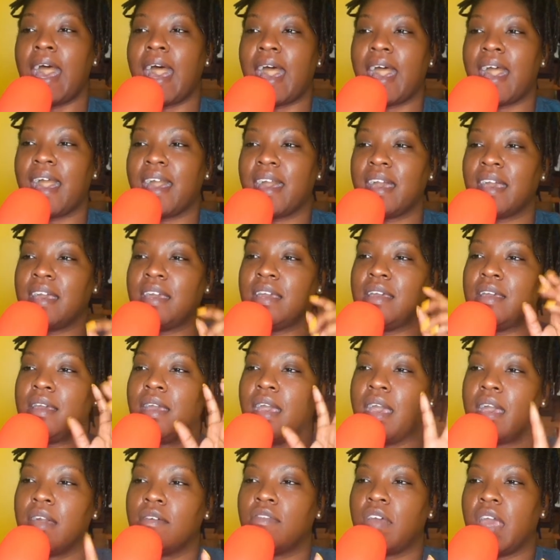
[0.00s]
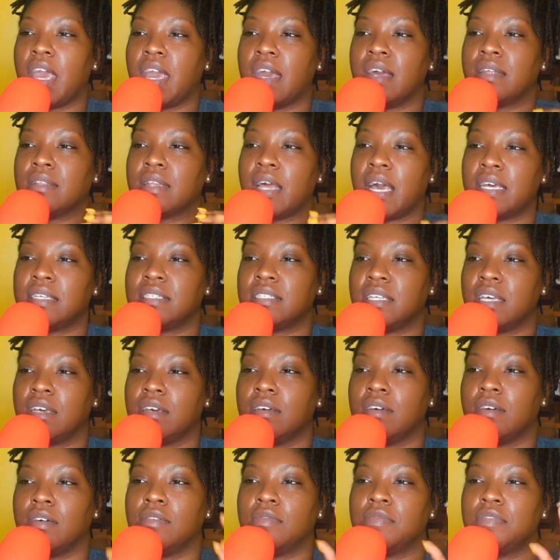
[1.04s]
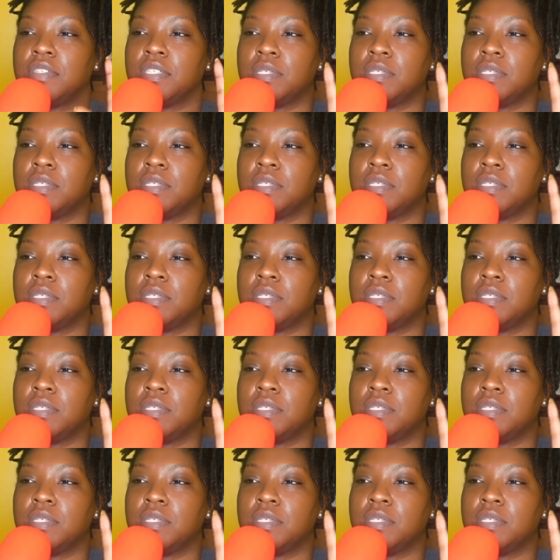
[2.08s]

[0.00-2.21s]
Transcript: I have had lots of